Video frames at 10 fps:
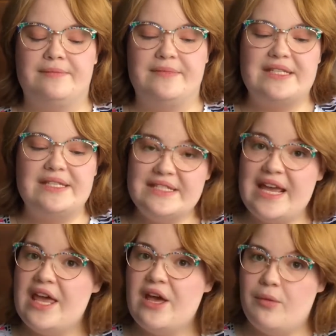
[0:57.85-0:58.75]

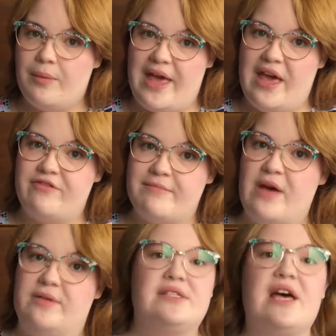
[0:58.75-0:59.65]
staying away from
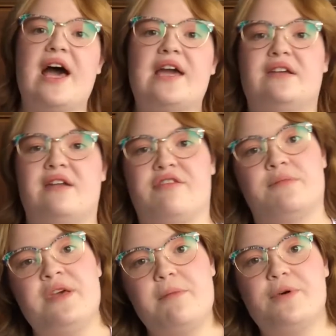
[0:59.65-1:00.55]
outside and other
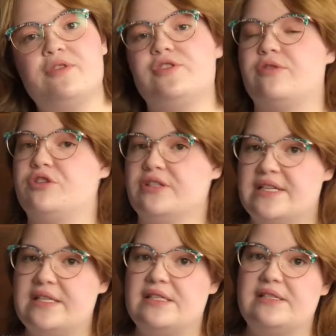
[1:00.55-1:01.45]
people, social
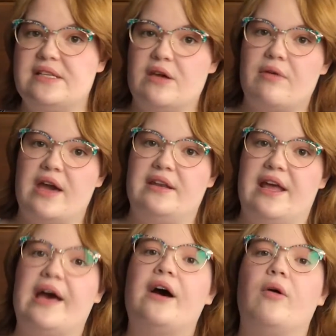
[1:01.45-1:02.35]
distancing right
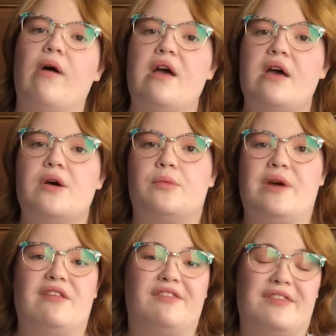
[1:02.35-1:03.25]
now,
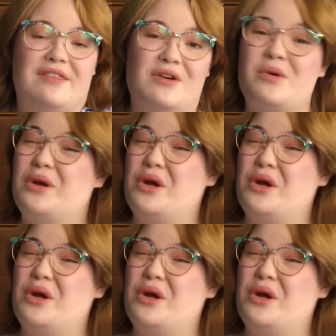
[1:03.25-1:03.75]
with the whole